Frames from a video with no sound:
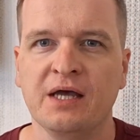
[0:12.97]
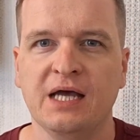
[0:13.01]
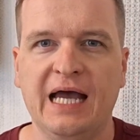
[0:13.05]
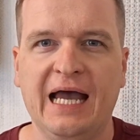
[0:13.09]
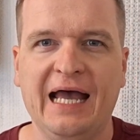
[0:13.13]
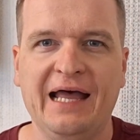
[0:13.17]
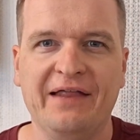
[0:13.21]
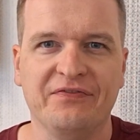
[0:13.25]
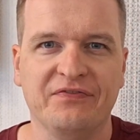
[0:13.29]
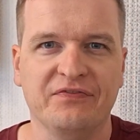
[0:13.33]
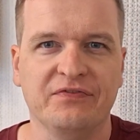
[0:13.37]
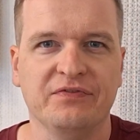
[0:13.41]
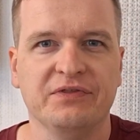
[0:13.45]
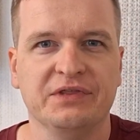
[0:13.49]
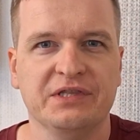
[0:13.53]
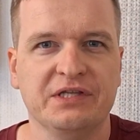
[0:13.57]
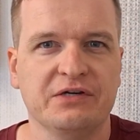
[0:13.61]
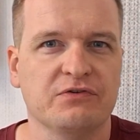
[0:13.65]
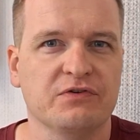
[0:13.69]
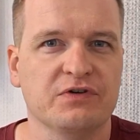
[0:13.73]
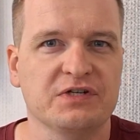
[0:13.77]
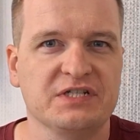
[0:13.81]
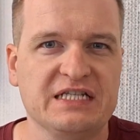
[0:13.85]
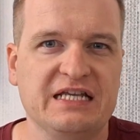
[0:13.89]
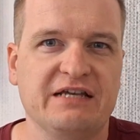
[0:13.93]
And
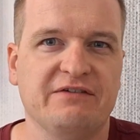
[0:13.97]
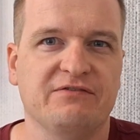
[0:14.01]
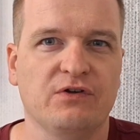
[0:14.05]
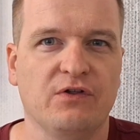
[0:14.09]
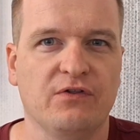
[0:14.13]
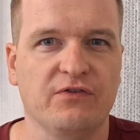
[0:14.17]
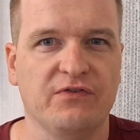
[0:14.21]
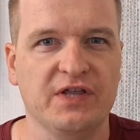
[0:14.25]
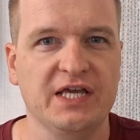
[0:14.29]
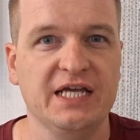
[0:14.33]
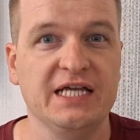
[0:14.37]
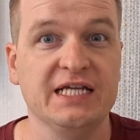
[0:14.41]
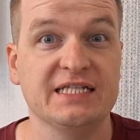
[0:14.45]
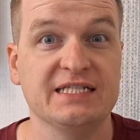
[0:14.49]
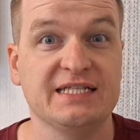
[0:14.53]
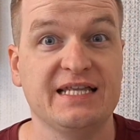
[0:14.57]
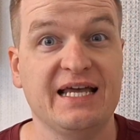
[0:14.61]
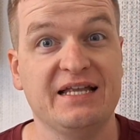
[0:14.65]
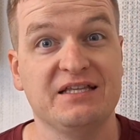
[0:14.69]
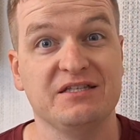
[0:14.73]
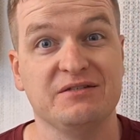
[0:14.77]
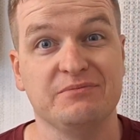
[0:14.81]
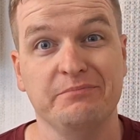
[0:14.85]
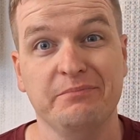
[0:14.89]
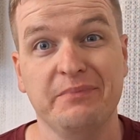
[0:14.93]
there are several things
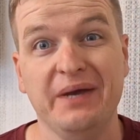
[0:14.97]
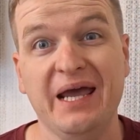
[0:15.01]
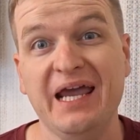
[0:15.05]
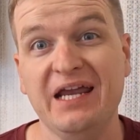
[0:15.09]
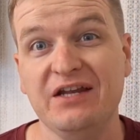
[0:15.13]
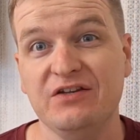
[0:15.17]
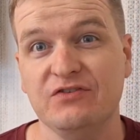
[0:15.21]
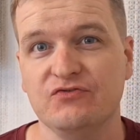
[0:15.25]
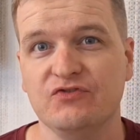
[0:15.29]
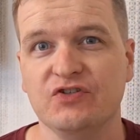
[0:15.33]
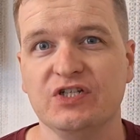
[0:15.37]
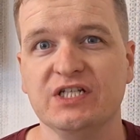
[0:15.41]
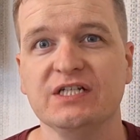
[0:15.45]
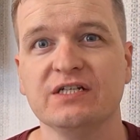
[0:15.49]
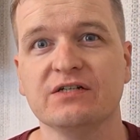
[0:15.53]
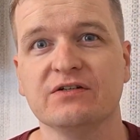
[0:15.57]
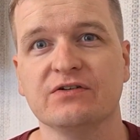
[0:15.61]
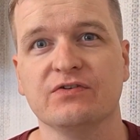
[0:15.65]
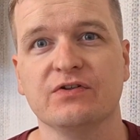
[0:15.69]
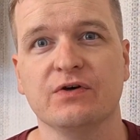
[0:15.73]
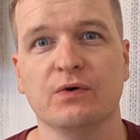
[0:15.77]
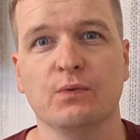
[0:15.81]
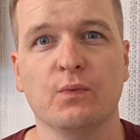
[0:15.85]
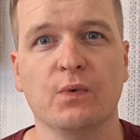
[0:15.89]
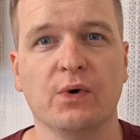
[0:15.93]
that may trigger
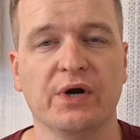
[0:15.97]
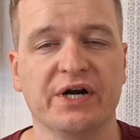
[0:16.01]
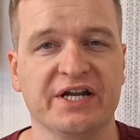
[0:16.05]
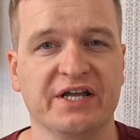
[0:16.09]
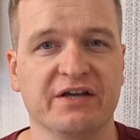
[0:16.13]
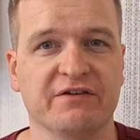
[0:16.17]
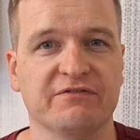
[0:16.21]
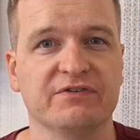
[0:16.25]
the warning.